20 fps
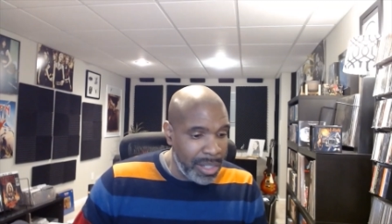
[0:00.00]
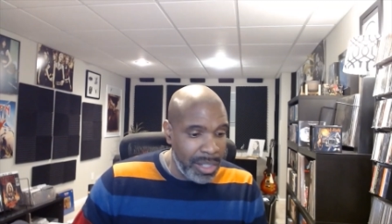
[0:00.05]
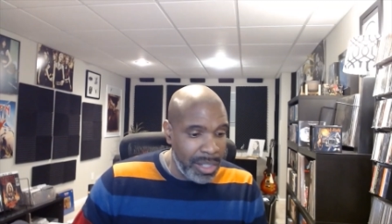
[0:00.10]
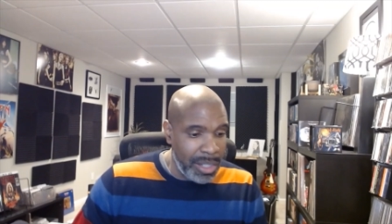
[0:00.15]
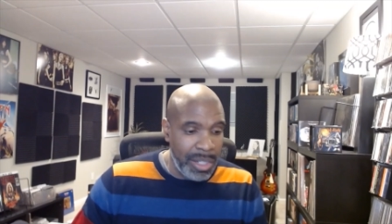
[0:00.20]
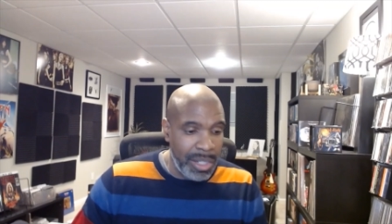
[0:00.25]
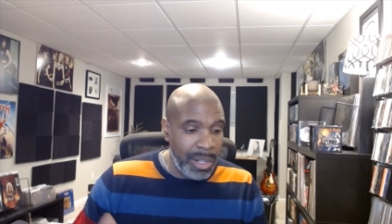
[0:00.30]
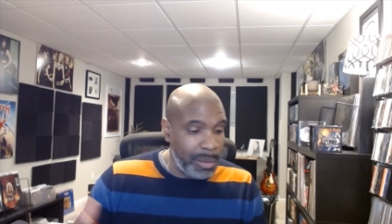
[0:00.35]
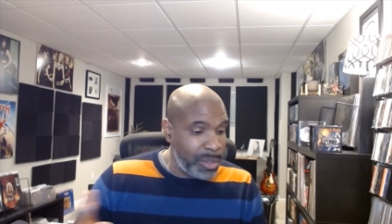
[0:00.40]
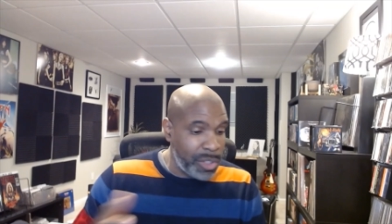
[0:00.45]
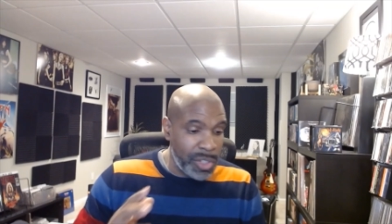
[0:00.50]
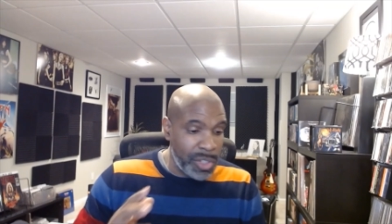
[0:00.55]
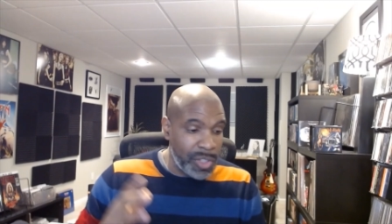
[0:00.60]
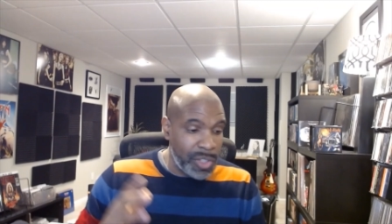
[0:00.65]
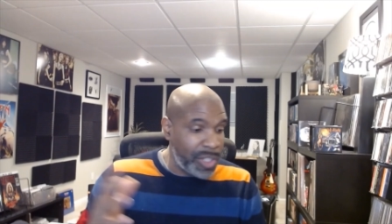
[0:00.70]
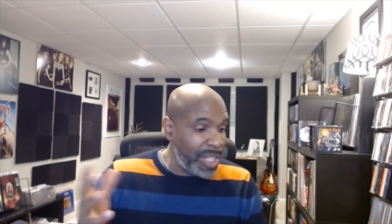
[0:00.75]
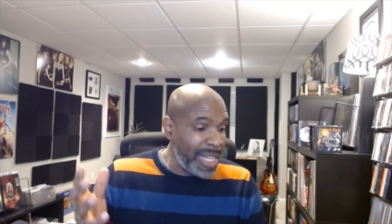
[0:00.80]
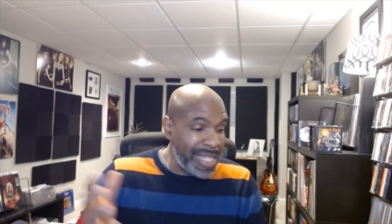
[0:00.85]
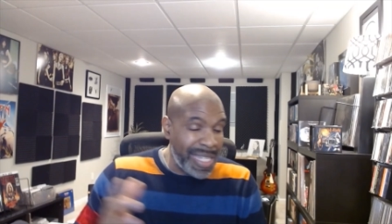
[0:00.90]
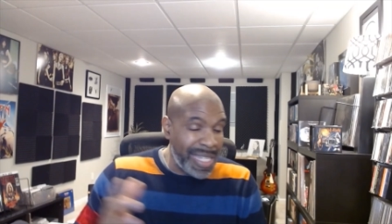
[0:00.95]
you know, just
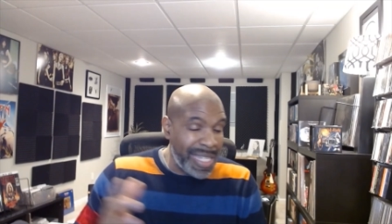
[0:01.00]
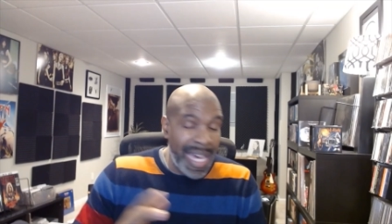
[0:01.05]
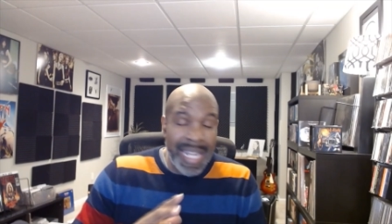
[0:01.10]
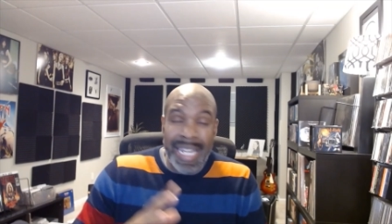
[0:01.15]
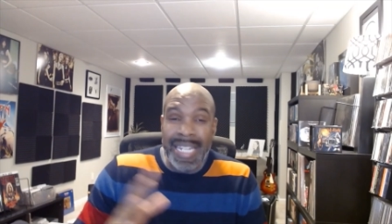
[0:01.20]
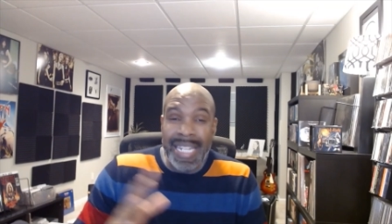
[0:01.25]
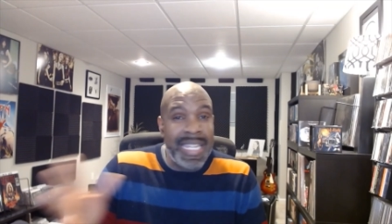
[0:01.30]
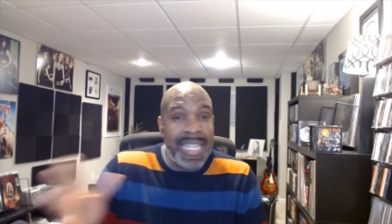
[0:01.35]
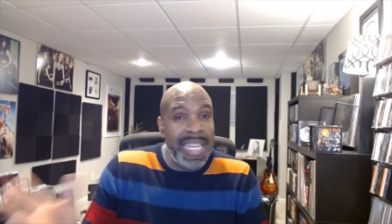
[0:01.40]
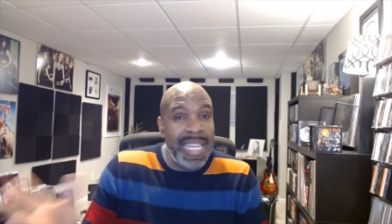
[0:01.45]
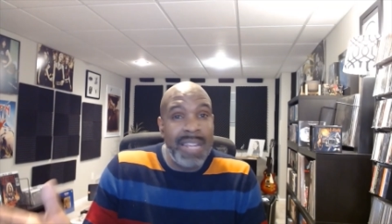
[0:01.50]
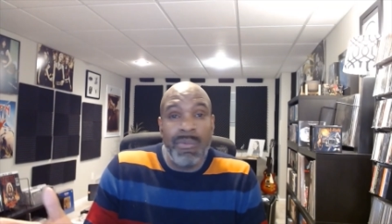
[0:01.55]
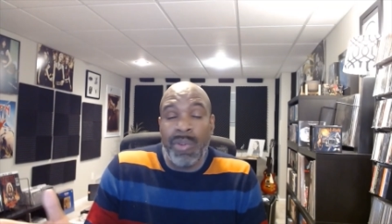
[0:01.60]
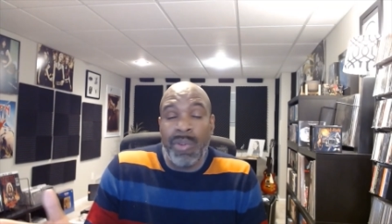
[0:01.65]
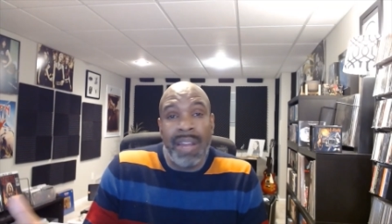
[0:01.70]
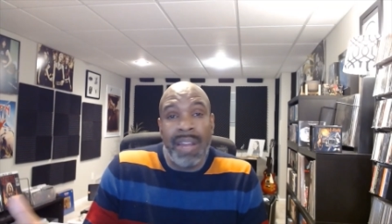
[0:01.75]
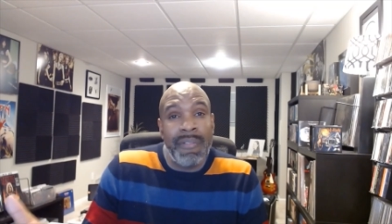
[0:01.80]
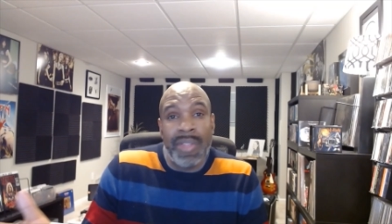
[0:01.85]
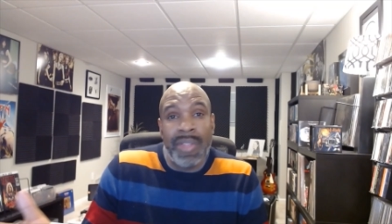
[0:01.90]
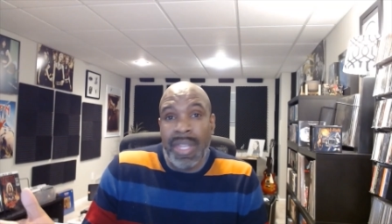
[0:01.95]
they just kind of did
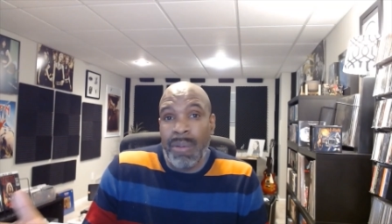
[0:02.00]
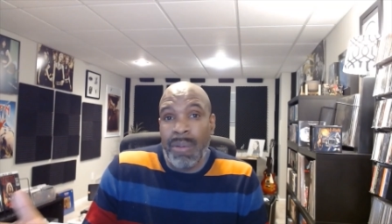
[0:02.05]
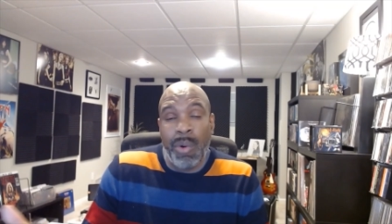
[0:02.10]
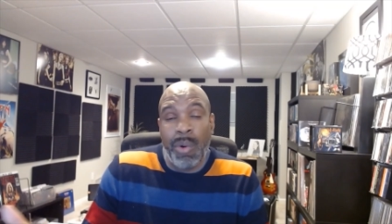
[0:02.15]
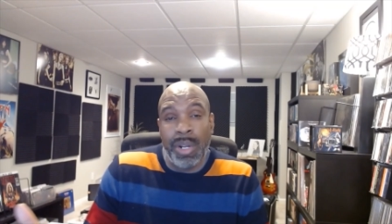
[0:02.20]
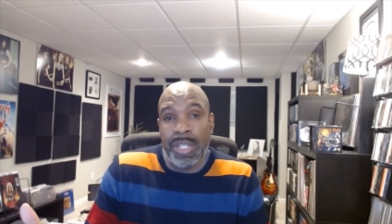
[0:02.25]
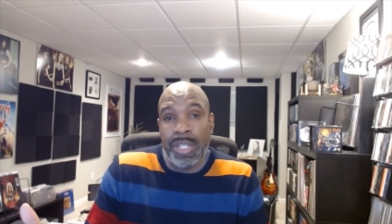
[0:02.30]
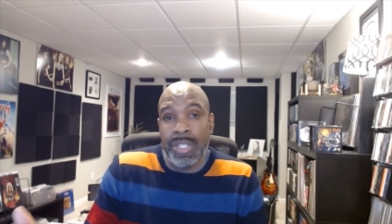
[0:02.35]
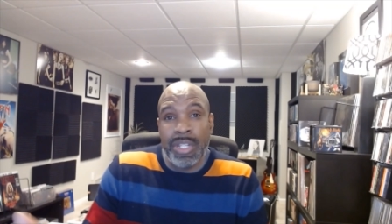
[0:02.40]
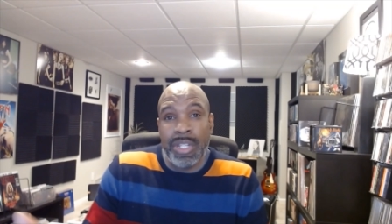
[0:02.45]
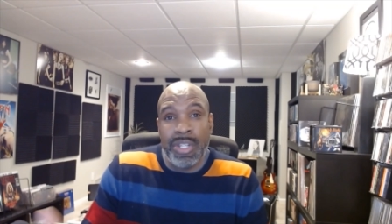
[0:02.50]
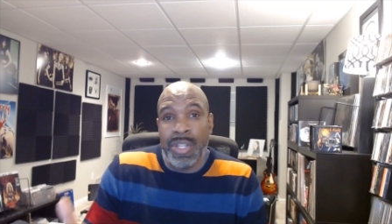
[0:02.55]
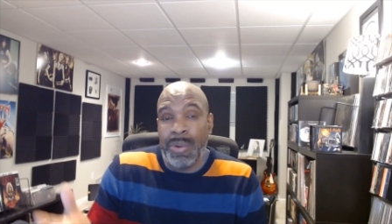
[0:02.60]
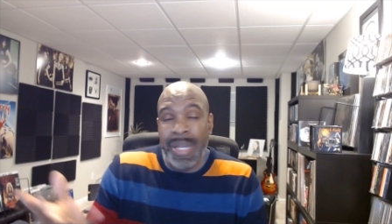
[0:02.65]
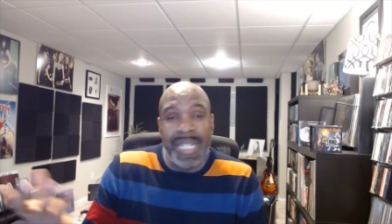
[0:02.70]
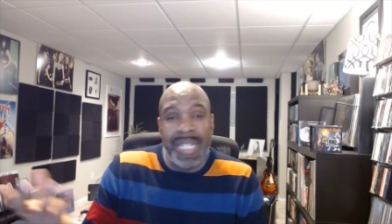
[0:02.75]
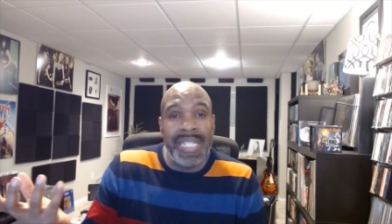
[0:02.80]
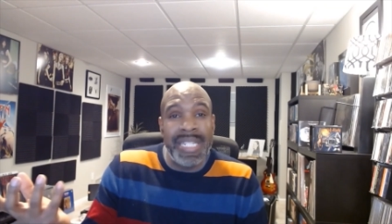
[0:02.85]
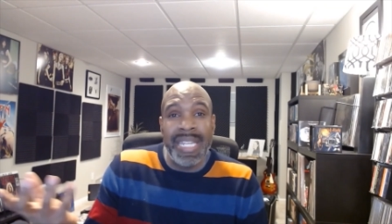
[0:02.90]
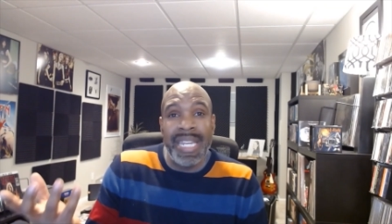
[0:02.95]
whatever they wanted to do.
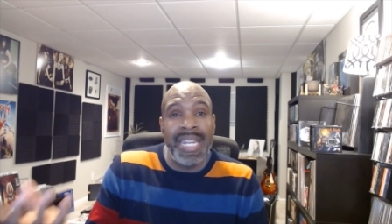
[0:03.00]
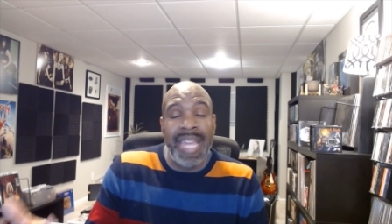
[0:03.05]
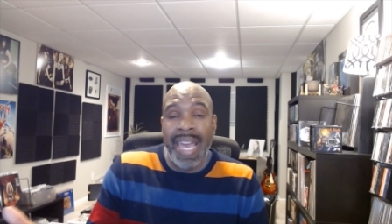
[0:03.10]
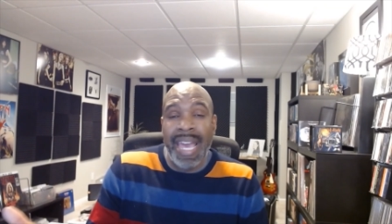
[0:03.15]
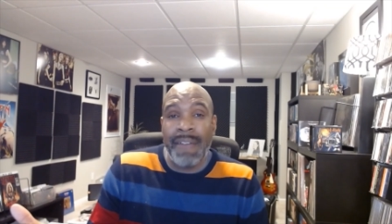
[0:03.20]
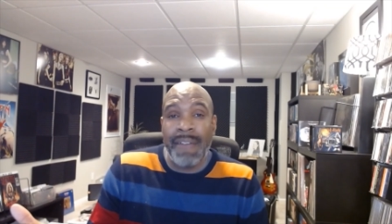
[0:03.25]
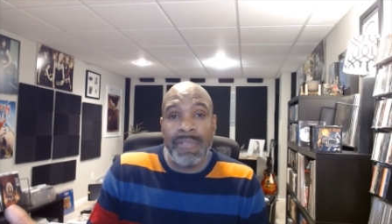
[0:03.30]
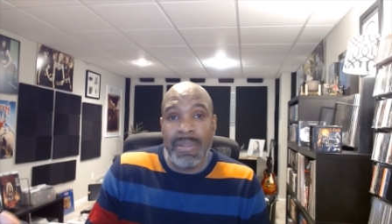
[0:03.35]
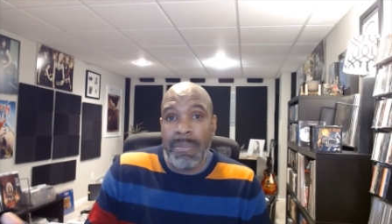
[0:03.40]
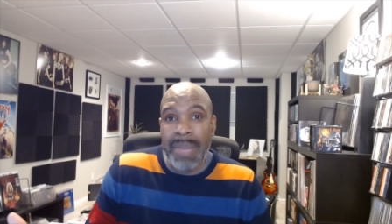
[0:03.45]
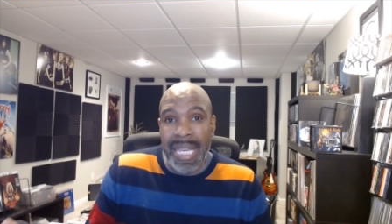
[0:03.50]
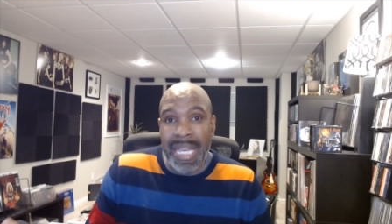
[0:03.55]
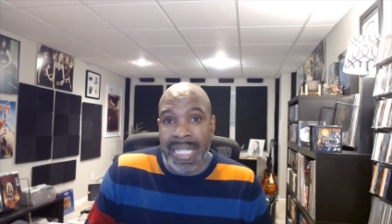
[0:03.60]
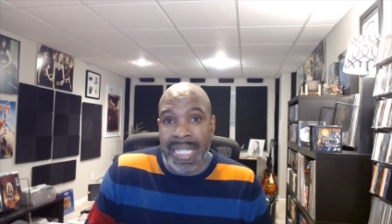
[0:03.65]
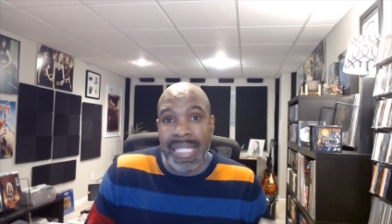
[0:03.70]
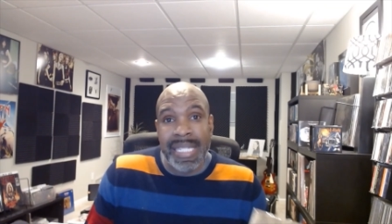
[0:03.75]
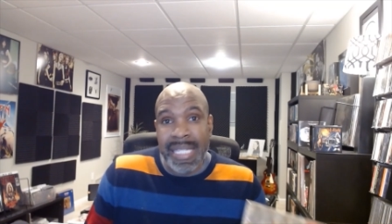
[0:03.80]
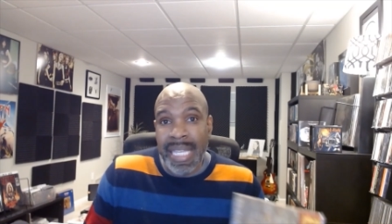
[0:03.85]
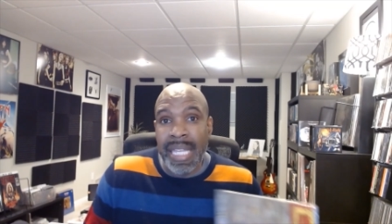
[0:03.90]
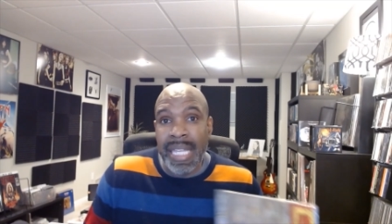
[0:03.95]
It didn't have to make
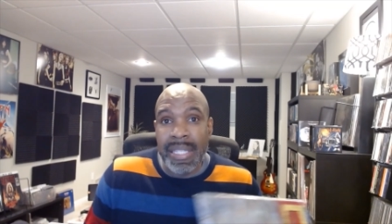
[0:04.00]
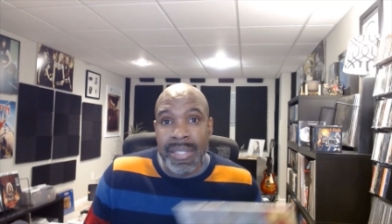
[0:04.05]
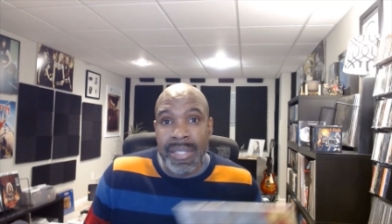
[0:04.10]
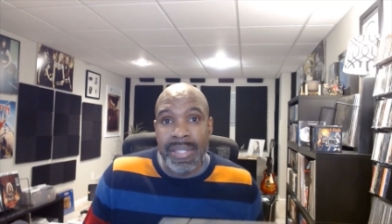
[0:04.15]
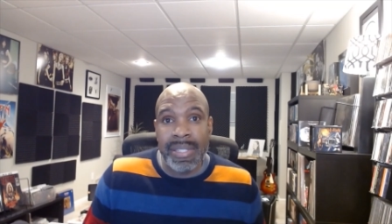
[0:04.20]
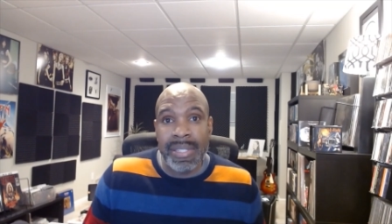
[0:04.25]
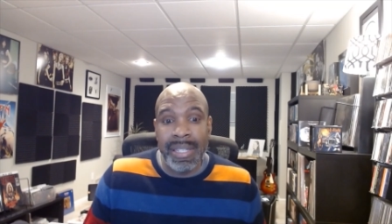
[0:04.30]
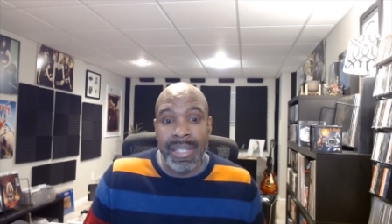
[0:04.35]
sense.